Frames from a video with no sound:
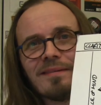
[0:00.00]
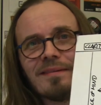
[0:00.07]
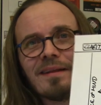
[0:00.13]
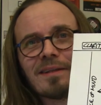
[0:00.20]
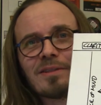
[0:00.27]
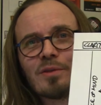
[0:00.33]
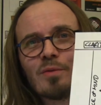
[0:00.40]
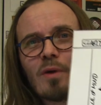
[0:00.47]

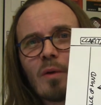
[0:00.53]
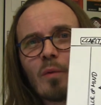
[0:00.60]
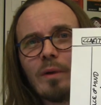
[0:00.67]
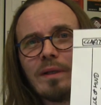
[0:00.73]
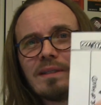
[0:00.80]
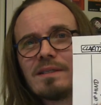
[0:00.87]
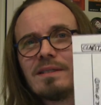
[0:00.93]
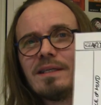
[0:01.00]
that's the one. We
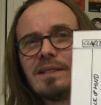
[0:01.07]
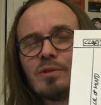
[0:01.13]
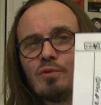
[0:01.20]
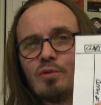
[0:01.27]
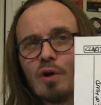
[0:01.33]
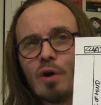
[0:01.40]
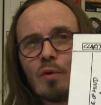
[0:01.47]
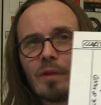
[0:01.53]
just need to
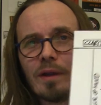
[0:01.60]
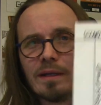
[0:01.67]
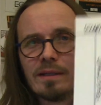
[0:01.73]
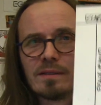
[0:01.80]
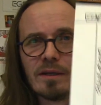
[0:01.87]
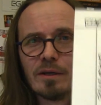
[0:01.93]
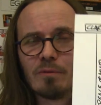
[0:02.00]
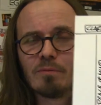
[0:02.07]
know that
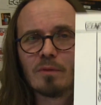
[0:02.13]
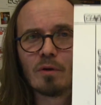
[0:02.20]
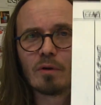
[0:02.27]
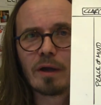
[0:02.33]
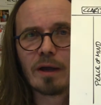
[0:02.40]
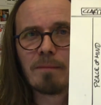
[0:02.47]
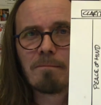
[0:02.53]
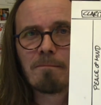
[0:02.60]
it's there.
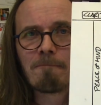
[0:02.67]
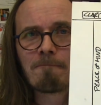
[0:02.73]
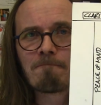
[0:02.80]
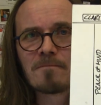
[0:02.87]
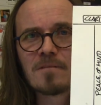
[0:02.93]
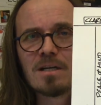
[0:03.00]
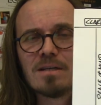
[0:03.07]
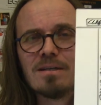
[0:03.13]
Okay,
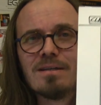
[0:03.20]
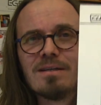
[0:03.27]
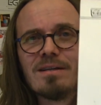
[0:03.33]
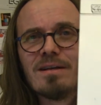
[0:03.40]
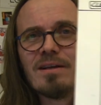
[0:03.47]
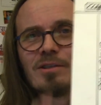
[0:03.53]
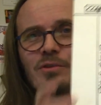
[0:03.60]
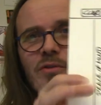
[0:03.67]

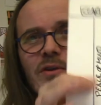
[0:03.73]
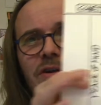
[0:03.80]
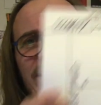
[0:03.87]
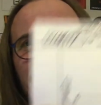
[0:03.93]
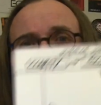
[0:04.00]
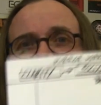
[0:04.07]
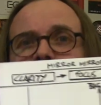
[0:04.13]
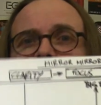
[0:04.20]
so there it
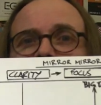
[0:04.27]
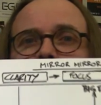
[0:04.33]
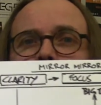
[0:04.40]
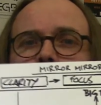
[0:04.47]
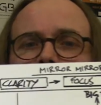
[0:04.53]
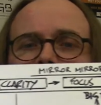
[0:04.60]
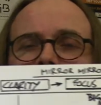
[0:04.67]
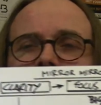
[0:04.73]
is, the
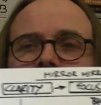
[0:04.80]
tool